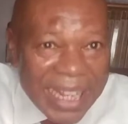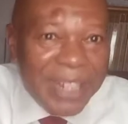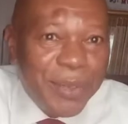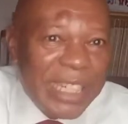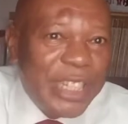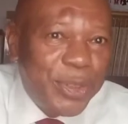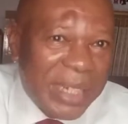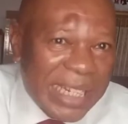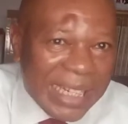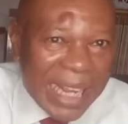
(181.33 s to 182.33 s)
learn within
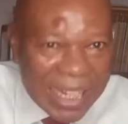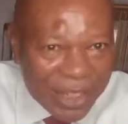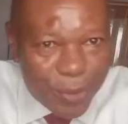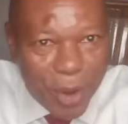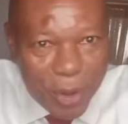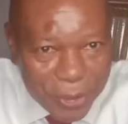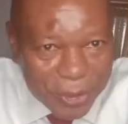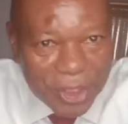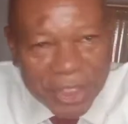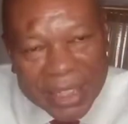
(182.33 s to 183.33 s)
2 days, and
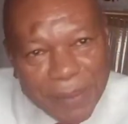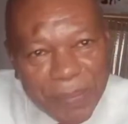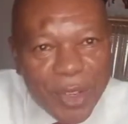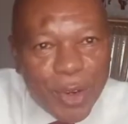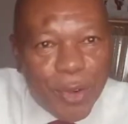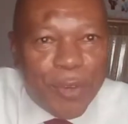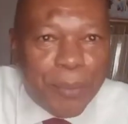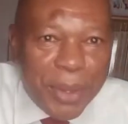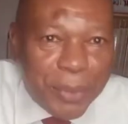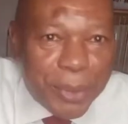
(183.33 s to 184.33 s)
tomorrow just look
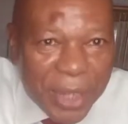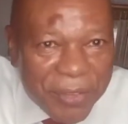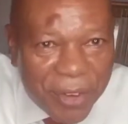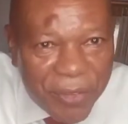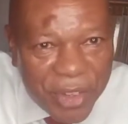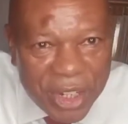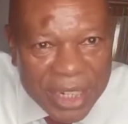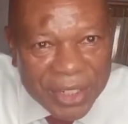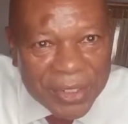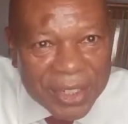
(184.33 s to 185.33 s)
for people looking for video
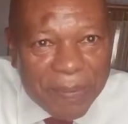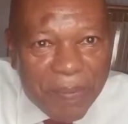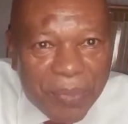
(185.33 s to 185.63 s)
editors.